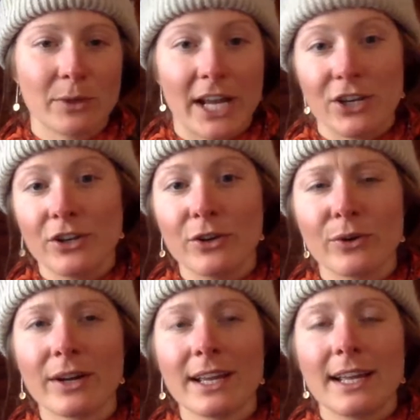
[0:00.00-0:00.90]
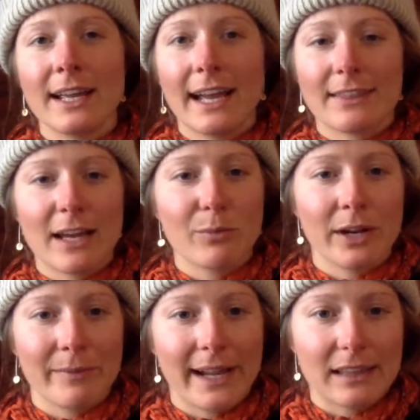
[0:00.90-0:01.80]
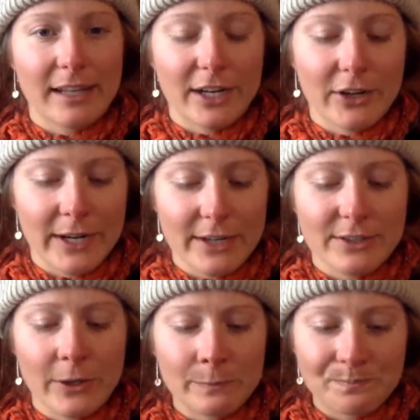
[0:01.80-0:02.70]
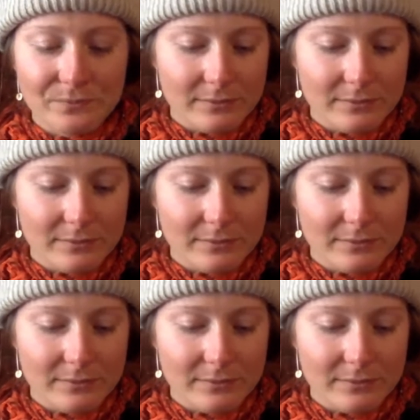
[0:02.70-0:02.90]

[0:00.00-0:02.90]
what I knew at that point in my athletic career. So